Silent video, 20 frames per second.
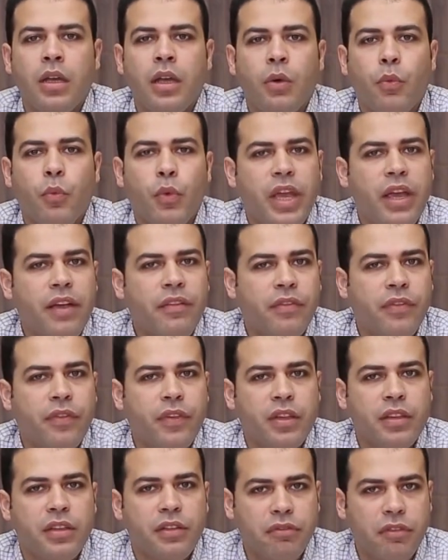We
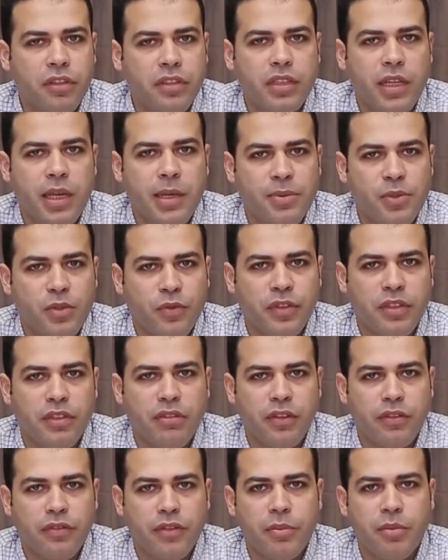have different types of
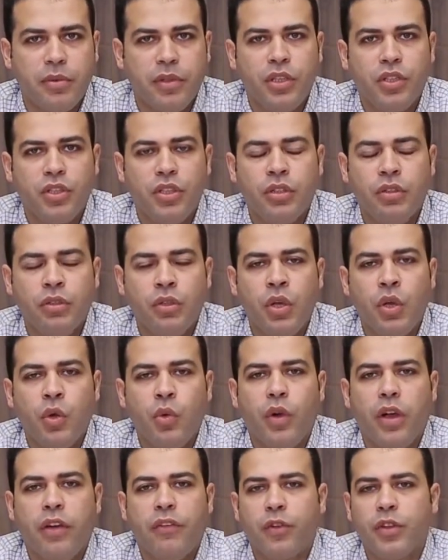atrial fibrillation.
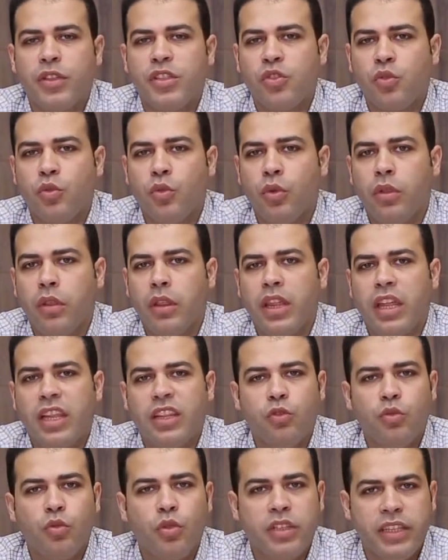We have what's called the
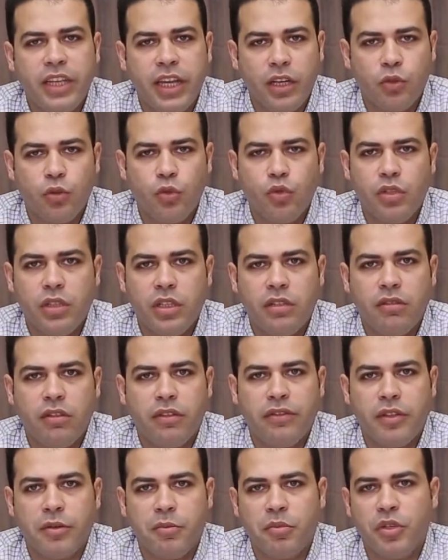newly diagnosed atrial
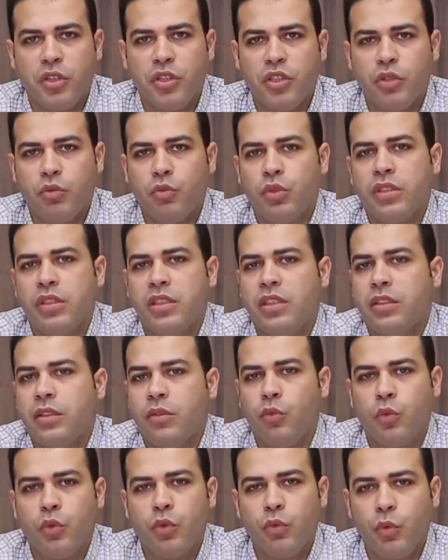fibrillation
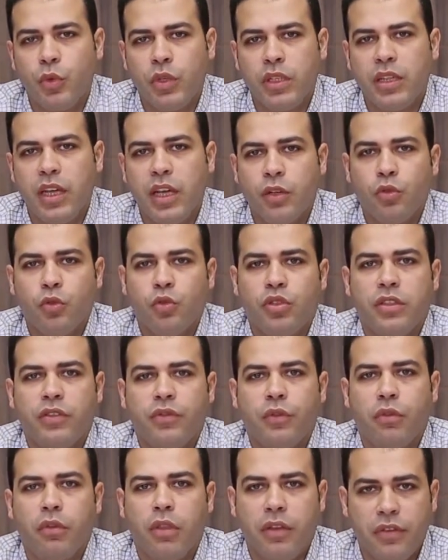when we diagnose it
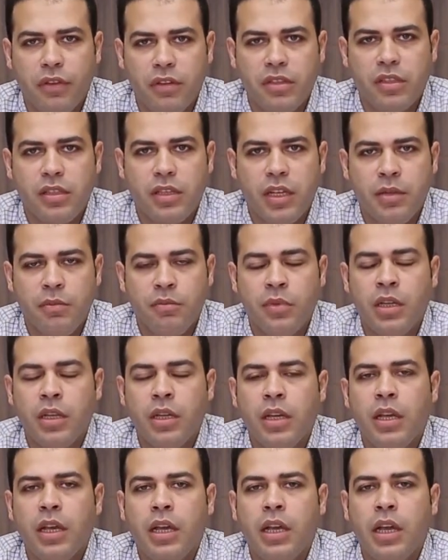for the first time,
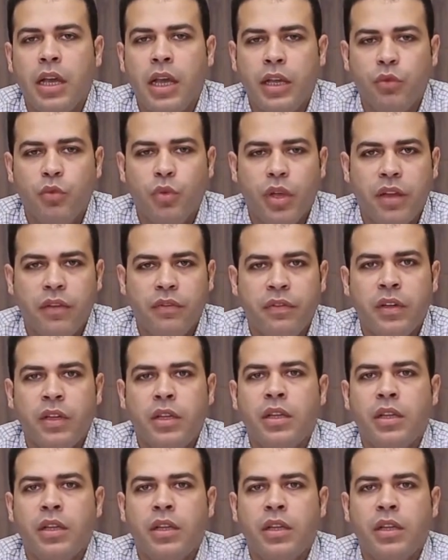and we have